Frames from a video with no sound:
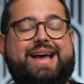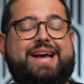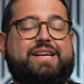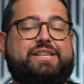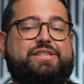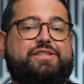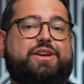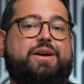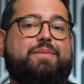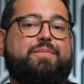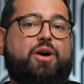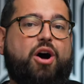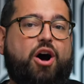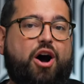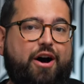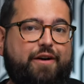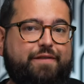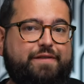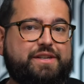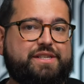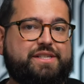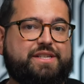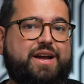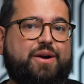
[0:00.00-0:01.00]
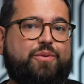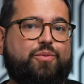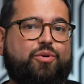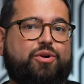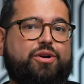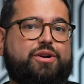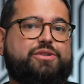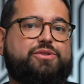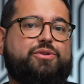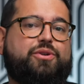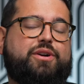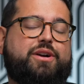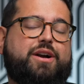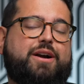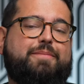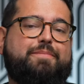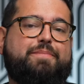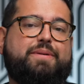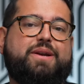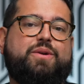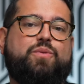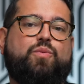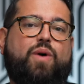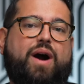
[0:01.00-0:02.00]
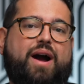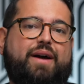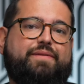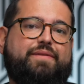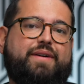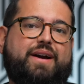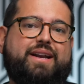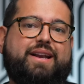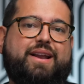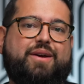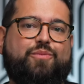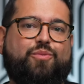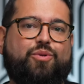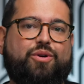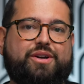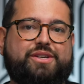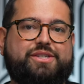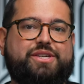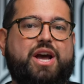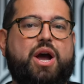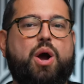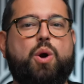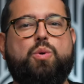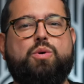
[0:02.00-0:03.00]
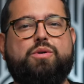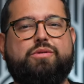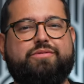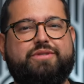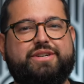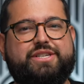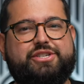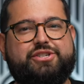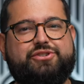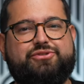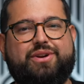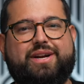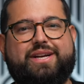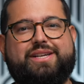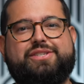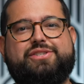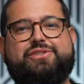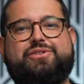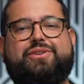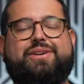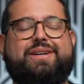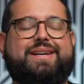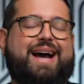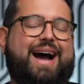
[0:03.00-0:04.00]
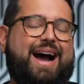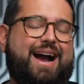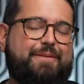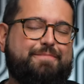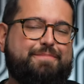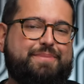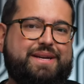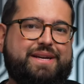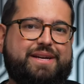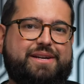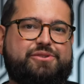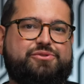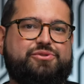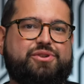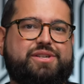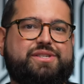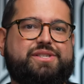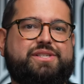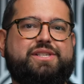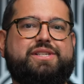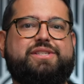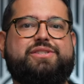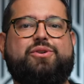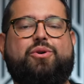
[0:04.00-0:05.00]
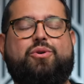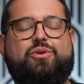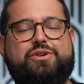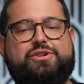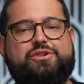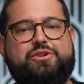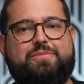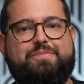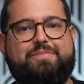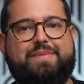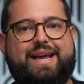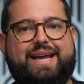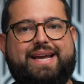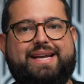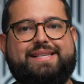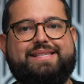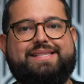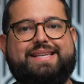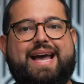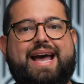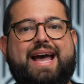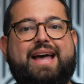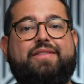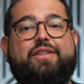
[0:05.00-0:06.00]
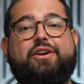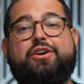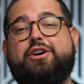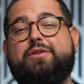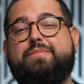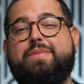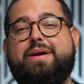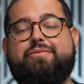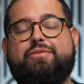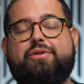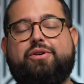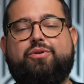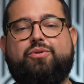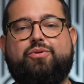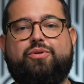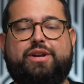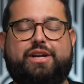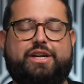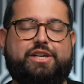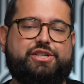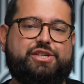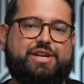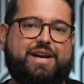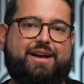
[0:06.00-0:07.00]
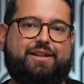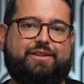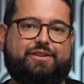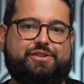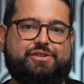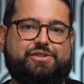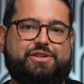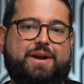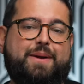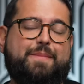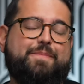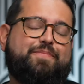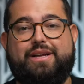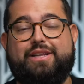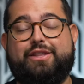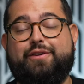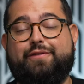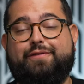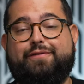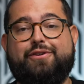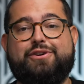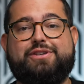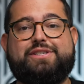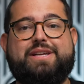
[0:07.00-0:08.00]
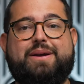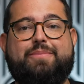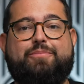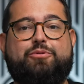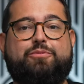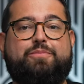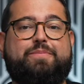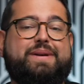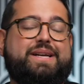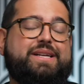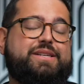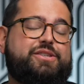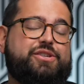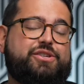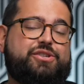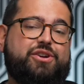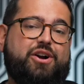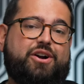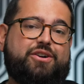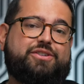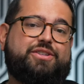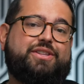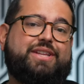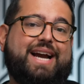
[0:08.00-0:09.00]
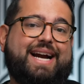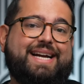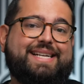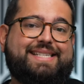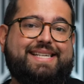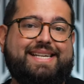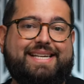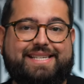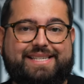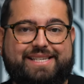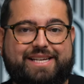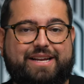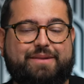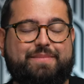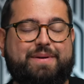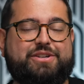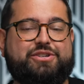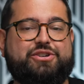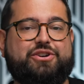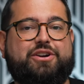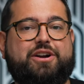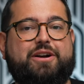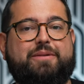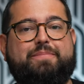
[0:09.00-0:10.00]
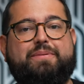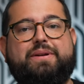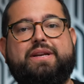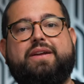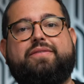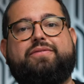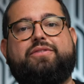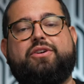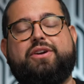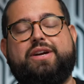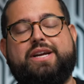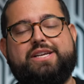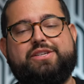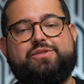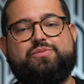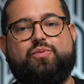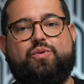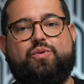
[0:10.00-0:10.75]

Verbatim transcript: Some office networks or company Wi-Fi networks will restrict certain I P addresses or domains that could make recording a challenge. The first step would be to talk to the I T team at your company if there is